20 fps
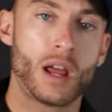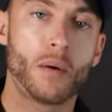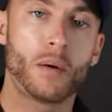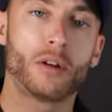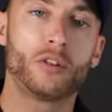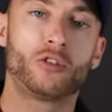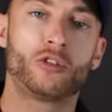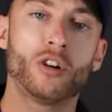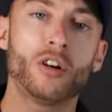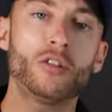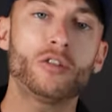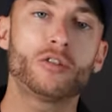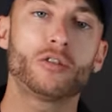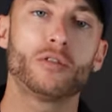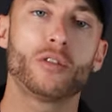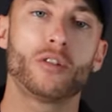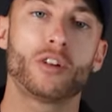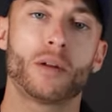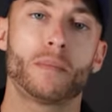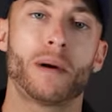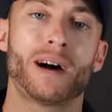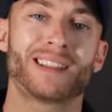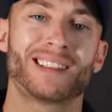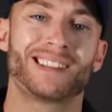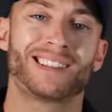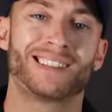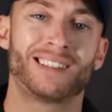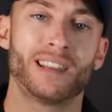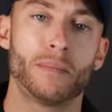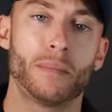Now we just learned about
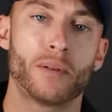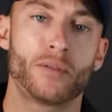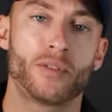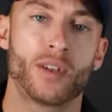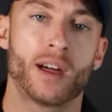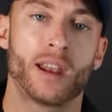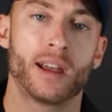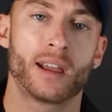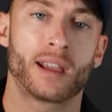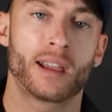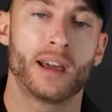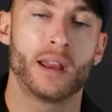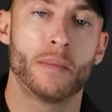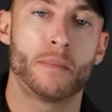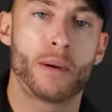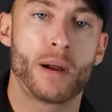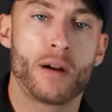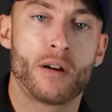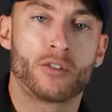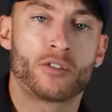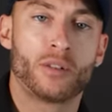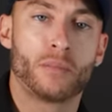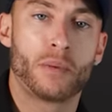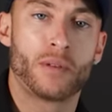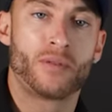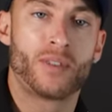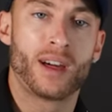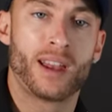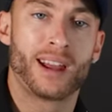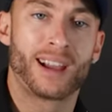the sympathetic and
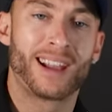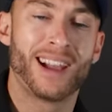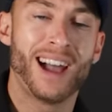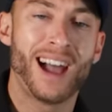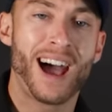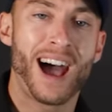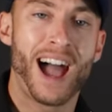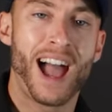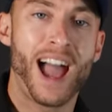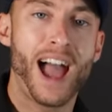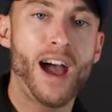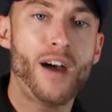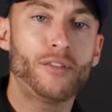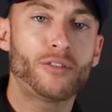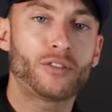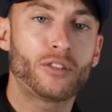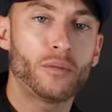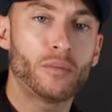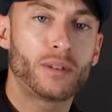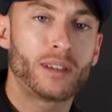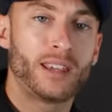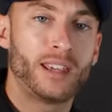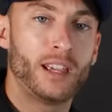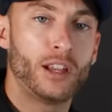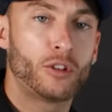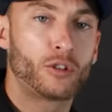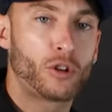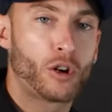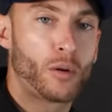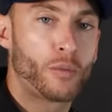parasympathetic. I have some
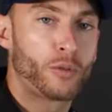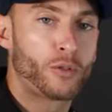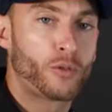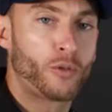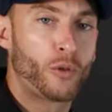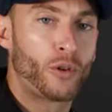key terms